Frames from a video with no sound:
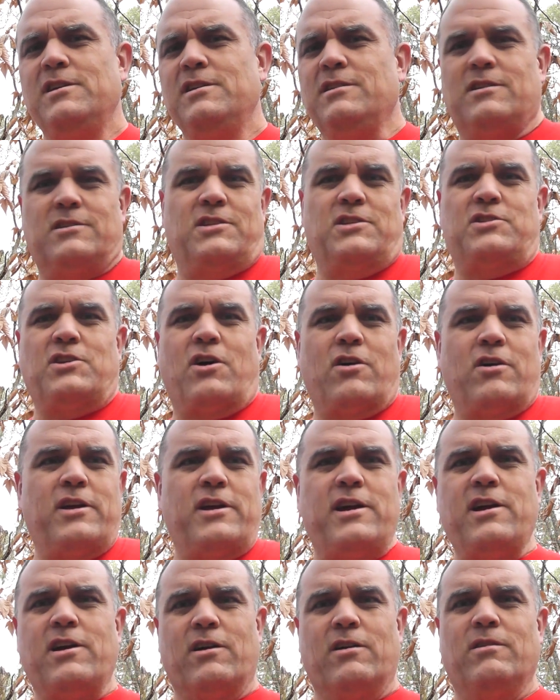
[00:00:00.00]
Because it's already
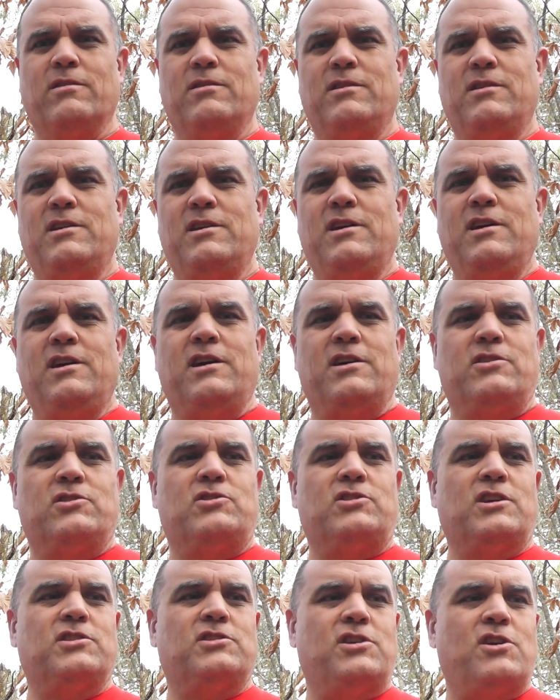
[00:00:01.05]
here. It just
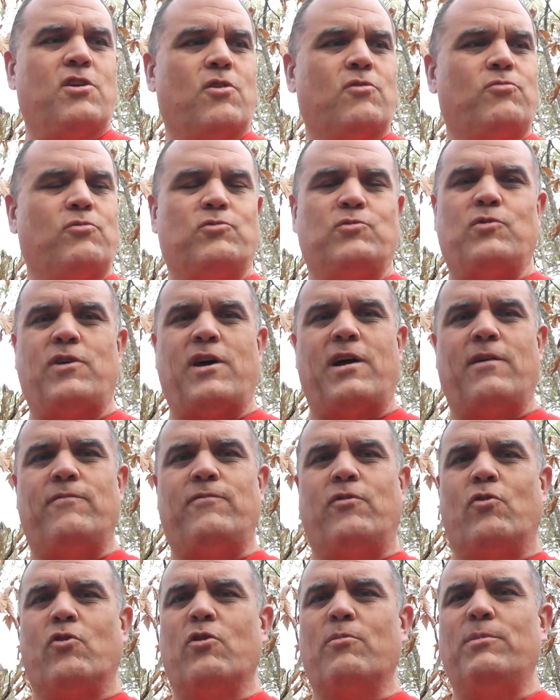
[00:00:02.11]
says the earth was without
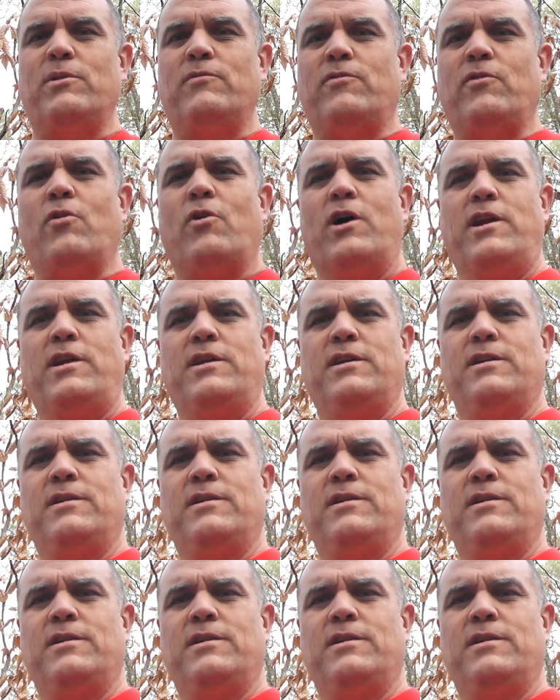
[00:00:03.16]
form and void.